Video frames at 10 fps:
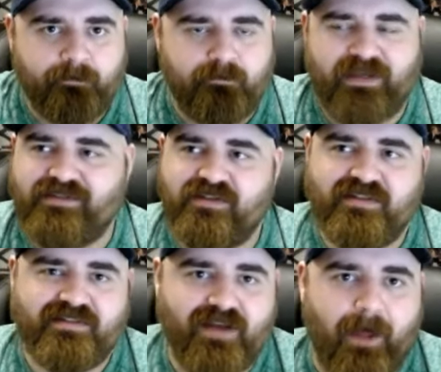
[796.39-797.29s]
because this
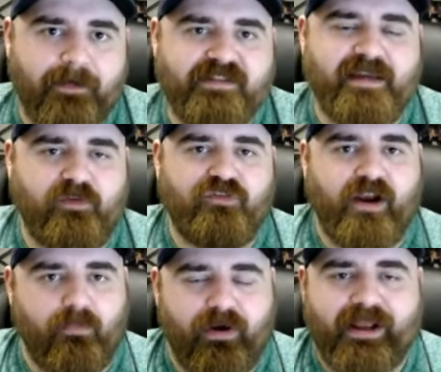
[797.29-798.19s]
is not the team to try to
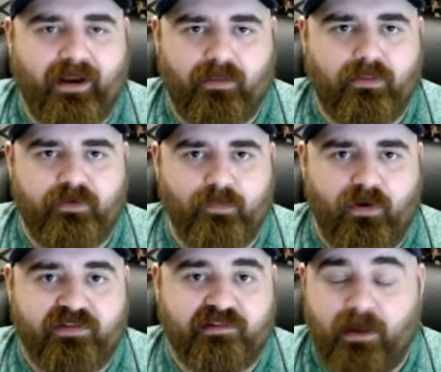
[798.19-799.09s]
break out of the three
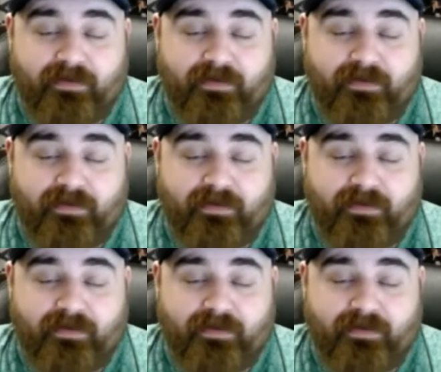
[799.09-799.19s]
point slump.